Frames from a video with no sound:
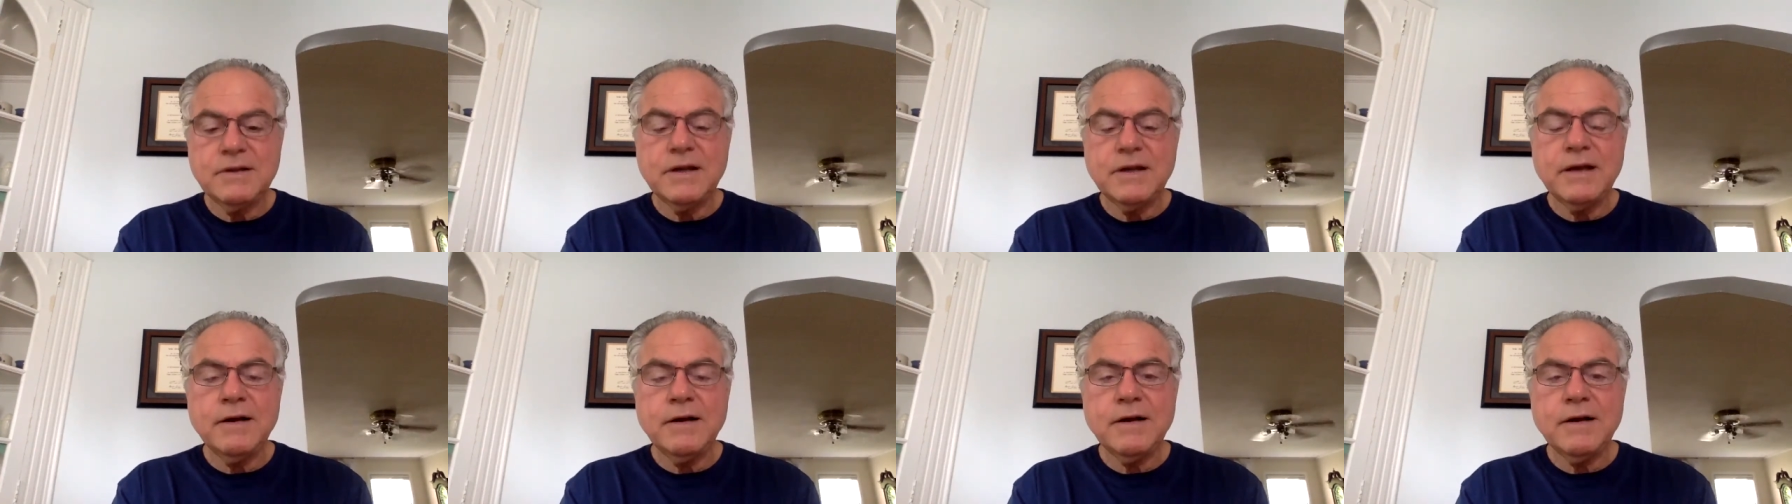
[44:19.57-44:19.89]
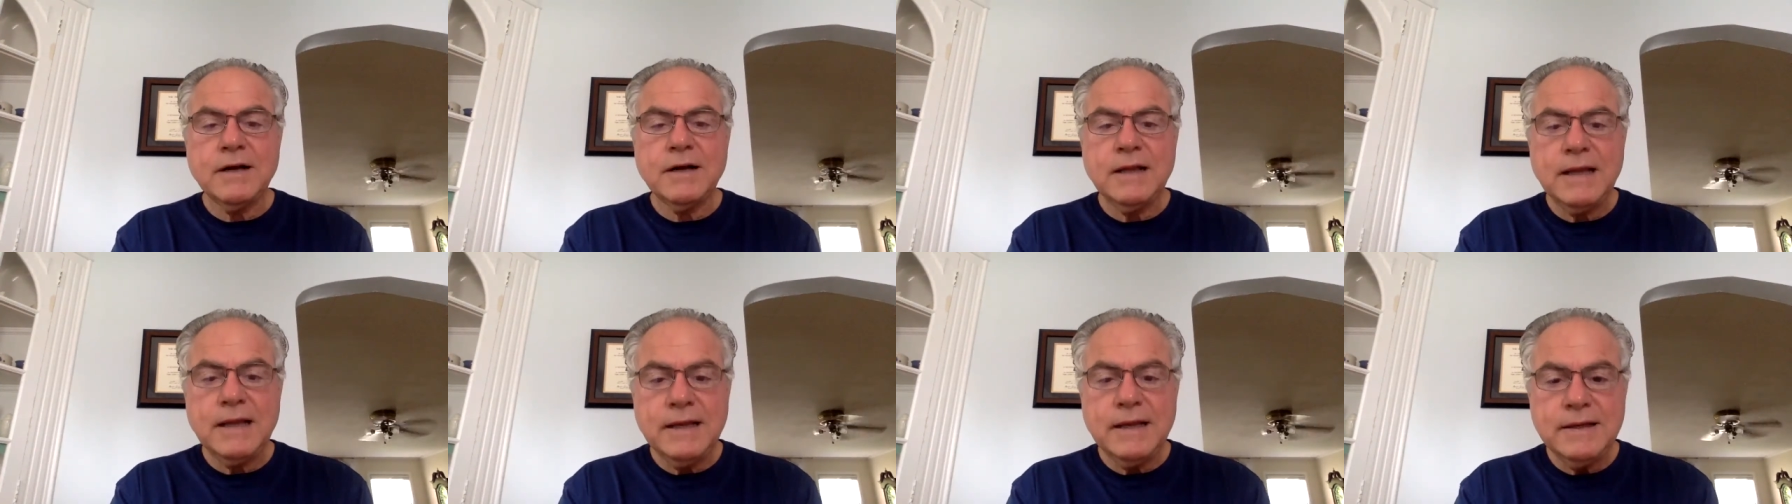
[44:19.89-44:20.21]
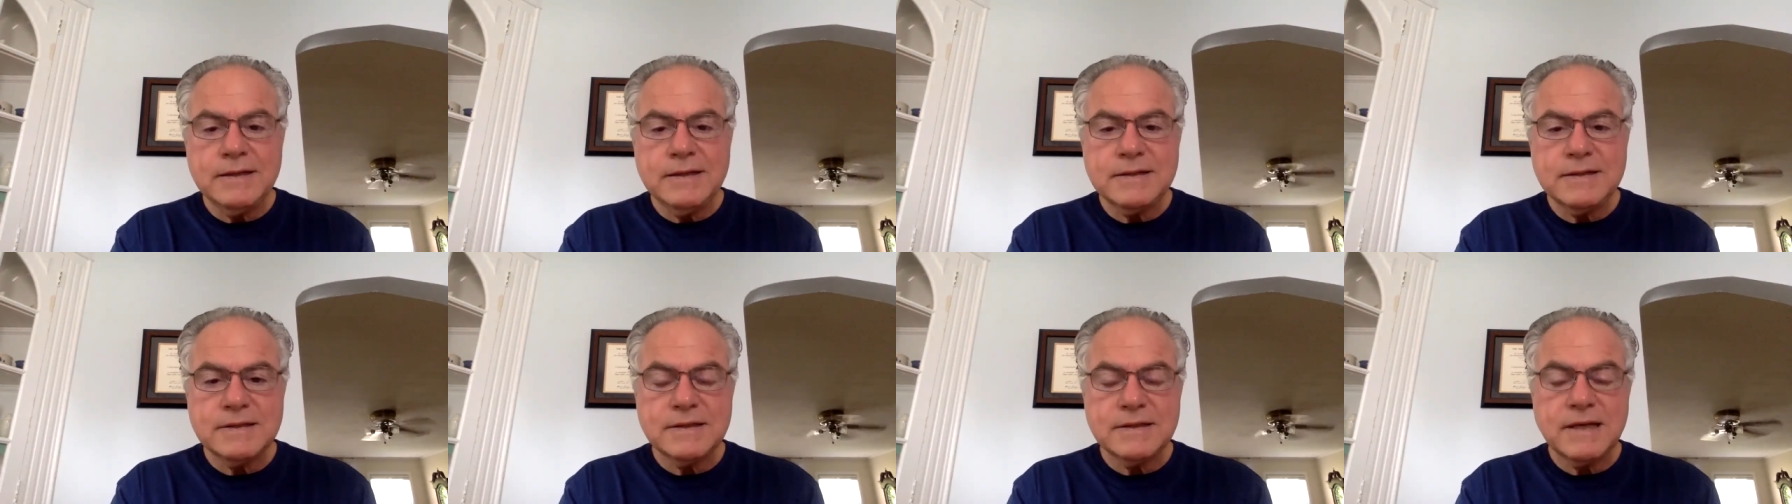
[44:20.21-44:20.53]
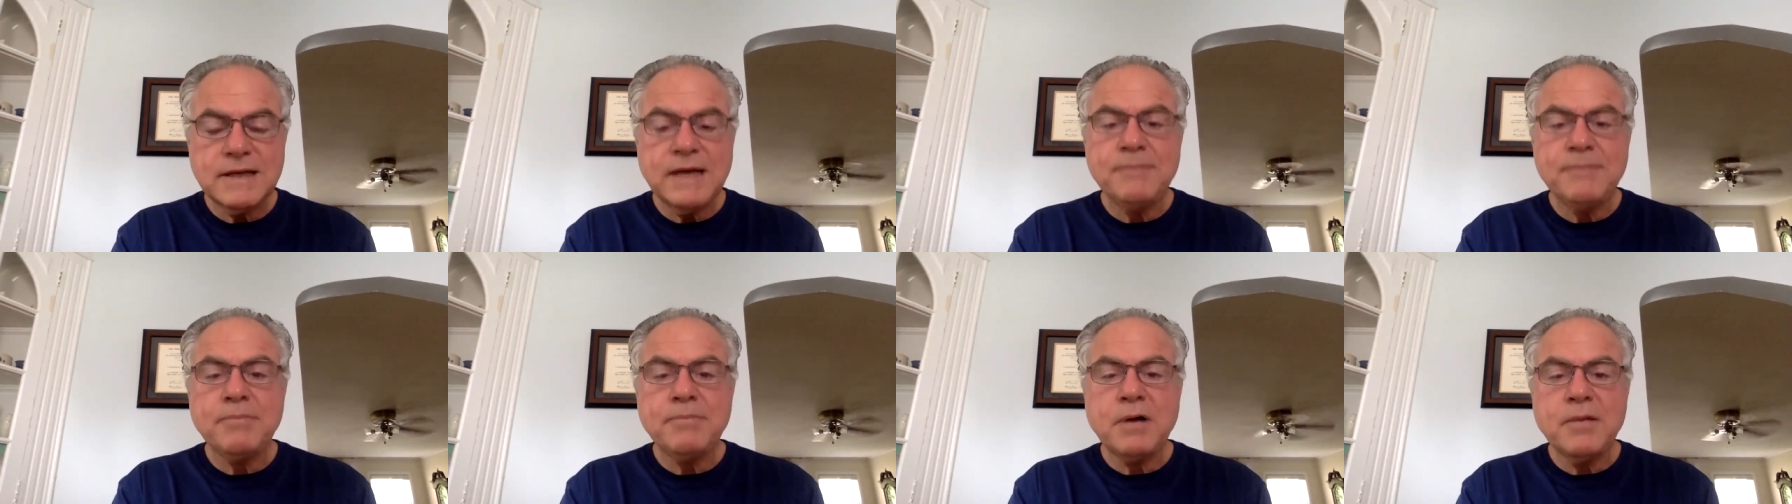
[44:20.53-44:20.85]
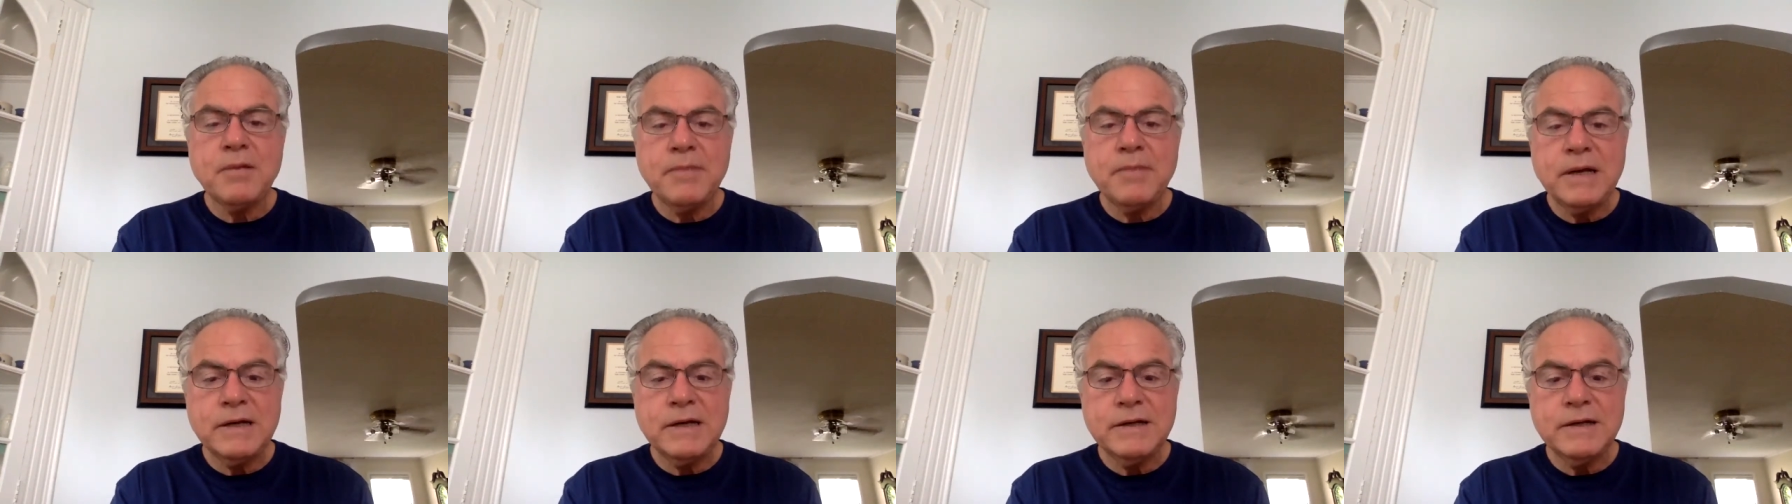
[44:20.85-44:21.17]
Heraclitus and
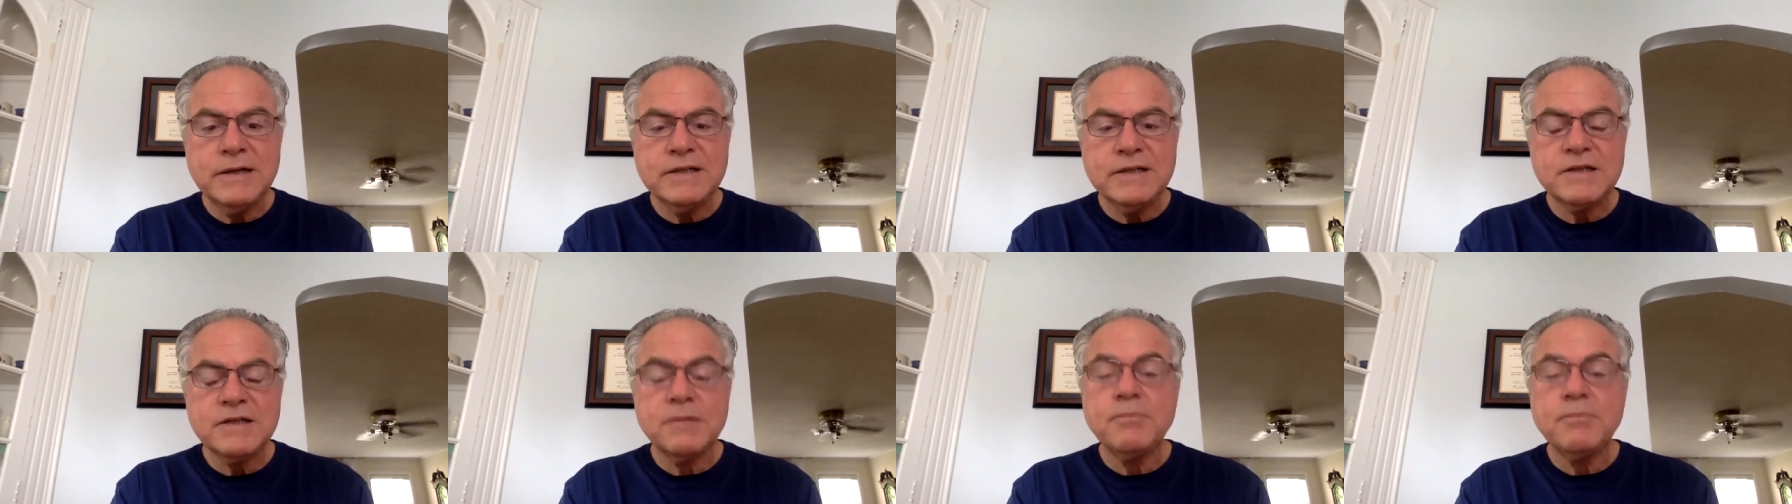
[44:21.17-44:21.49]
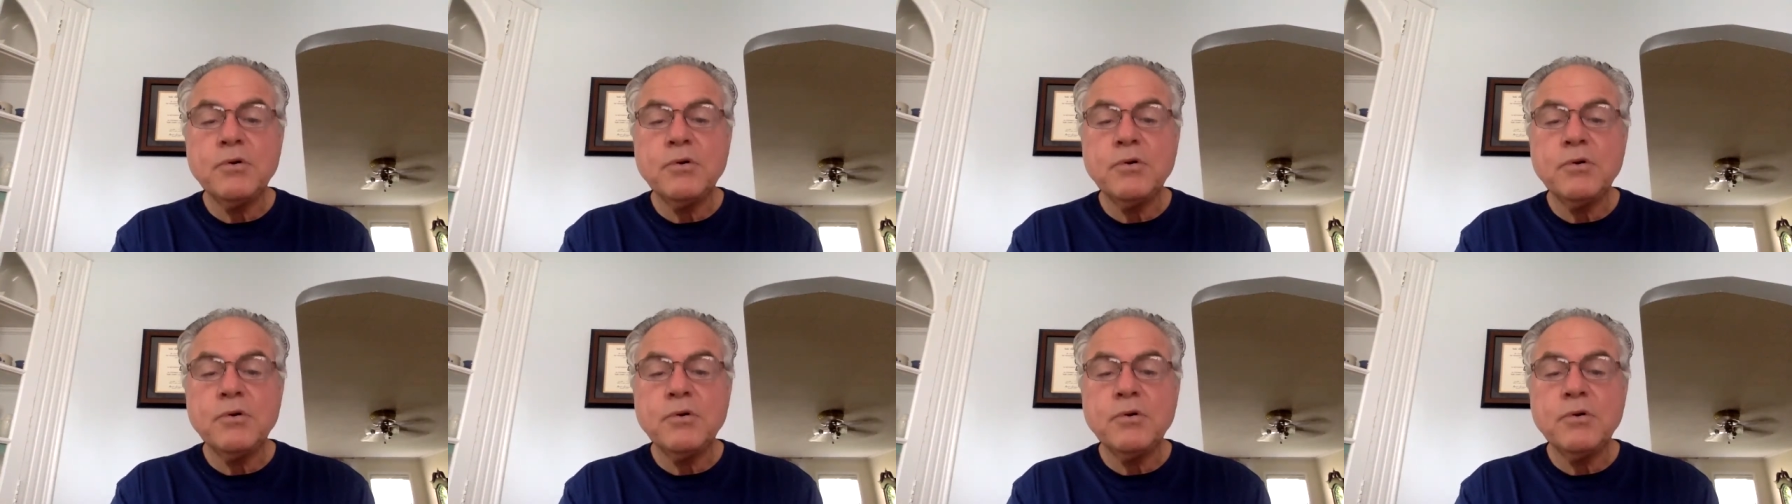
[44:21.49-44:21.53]
Parmenides are